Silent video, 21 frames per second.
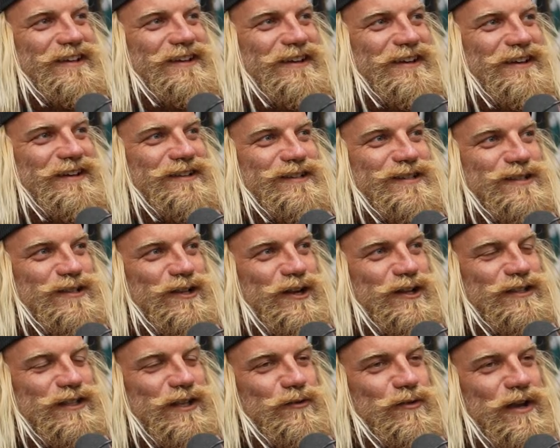Yeah,
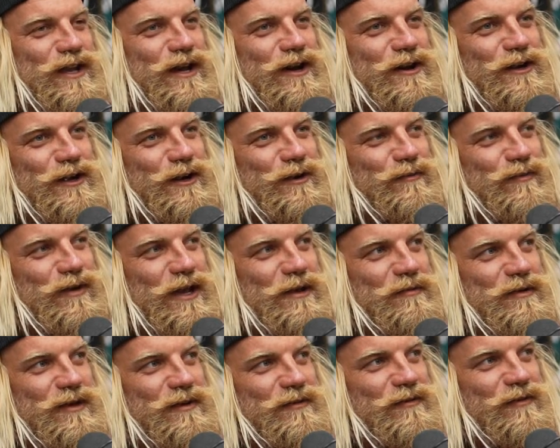Salty. We out here,
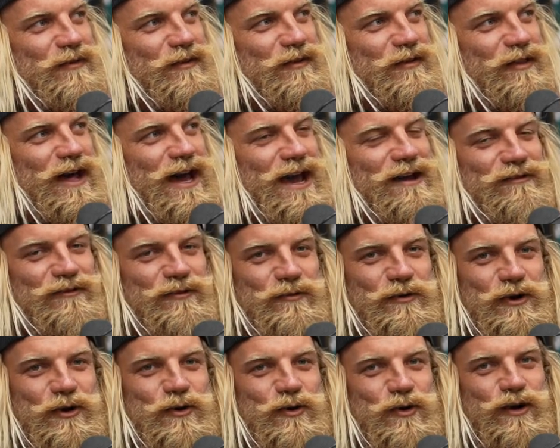baby. Live and
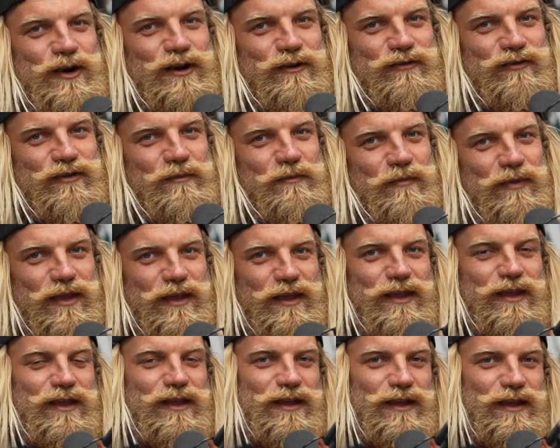recording from
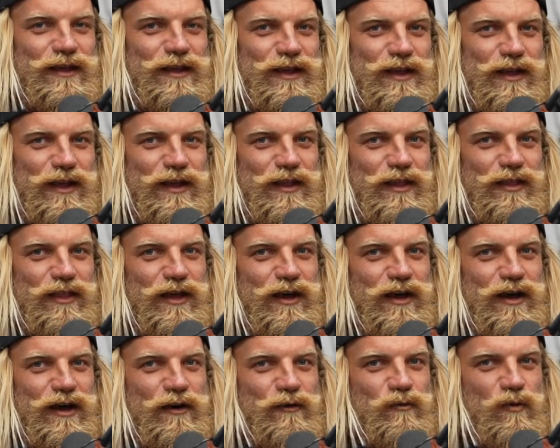
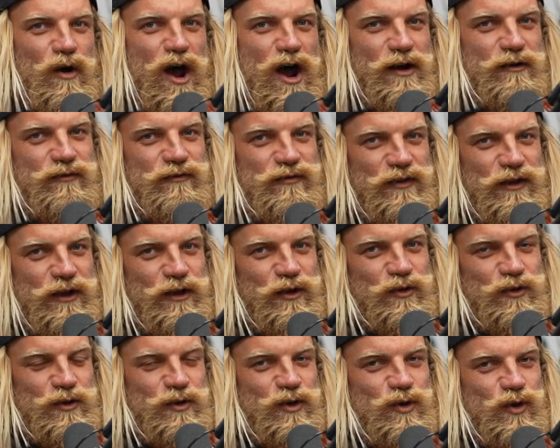the Rockville,
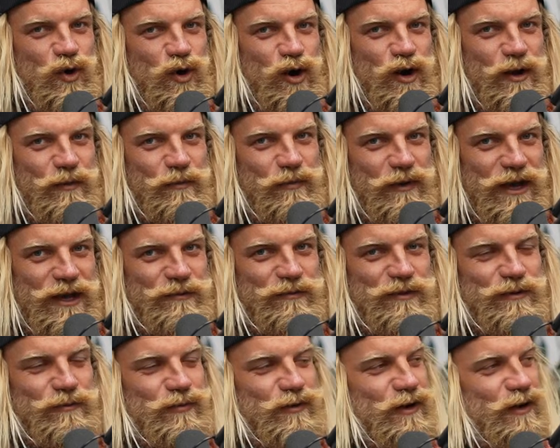New York,
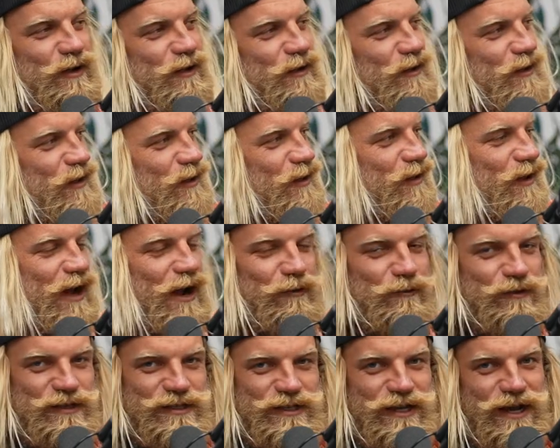baby. But I
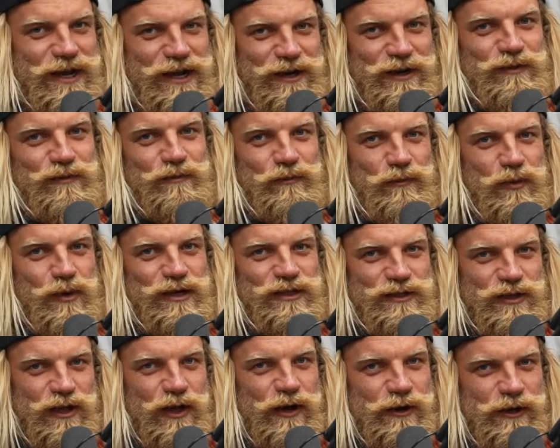reside in
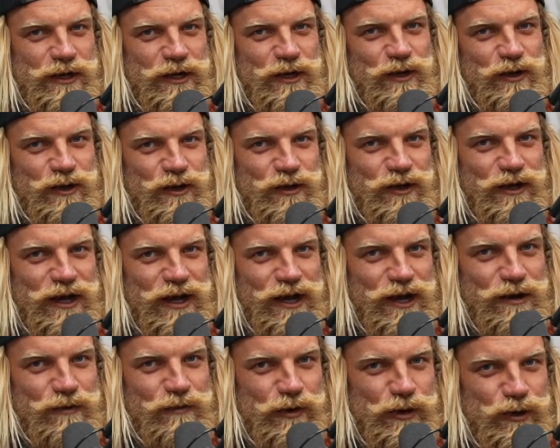Puerto Rico,
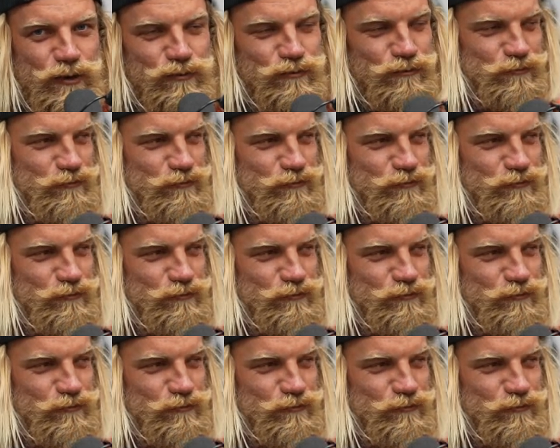cabrón.